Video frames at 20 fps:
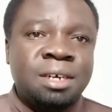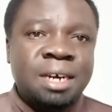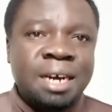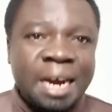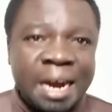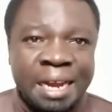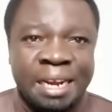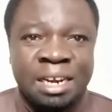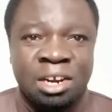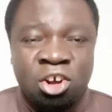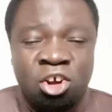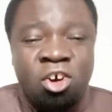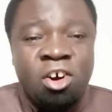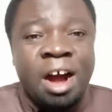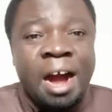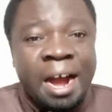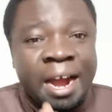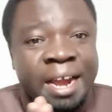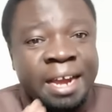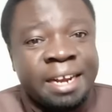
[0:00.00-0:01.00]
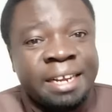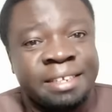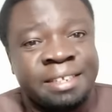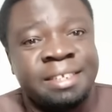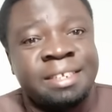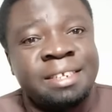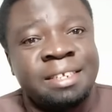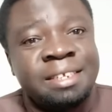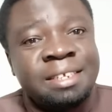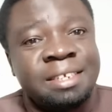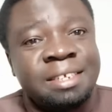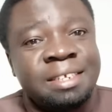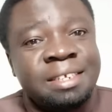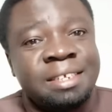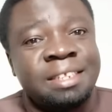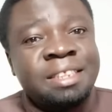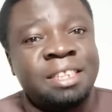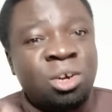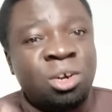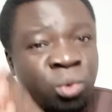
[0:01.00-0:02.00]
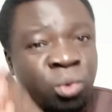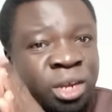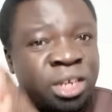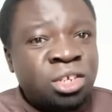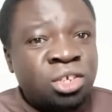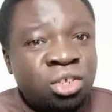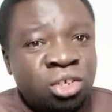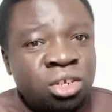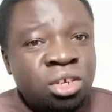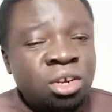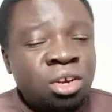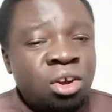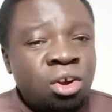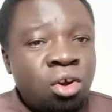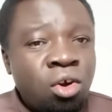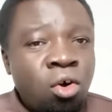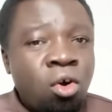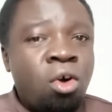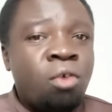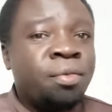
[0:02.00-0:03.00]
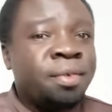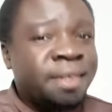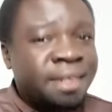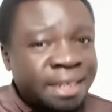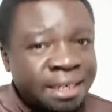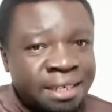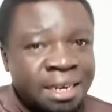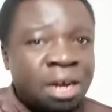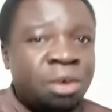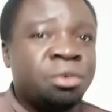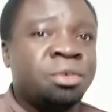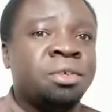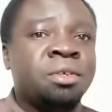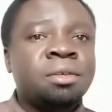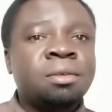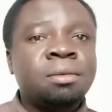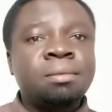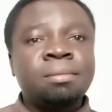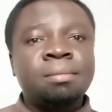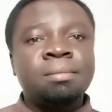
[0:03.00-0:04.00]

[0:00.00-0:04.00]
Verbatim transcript: and go against the wish of State House.